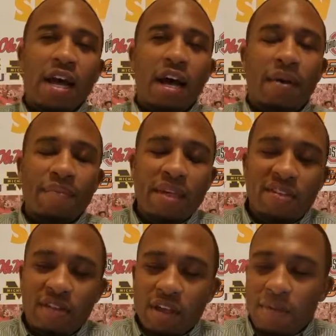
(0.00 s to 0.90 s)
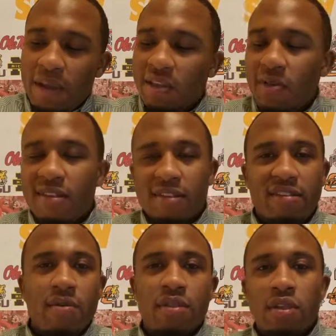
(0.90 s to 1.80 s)
it'll be interesting to
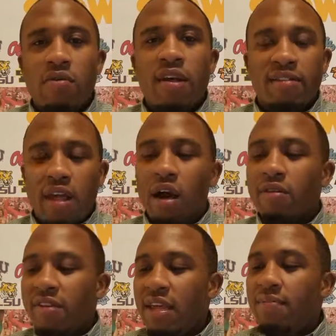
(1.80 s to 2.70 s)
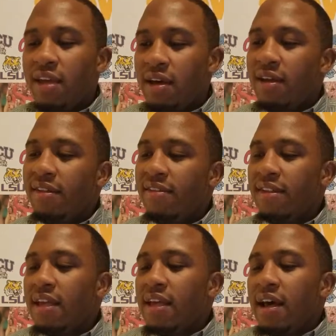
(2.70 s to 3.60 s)
see what the U.S. soccer team does.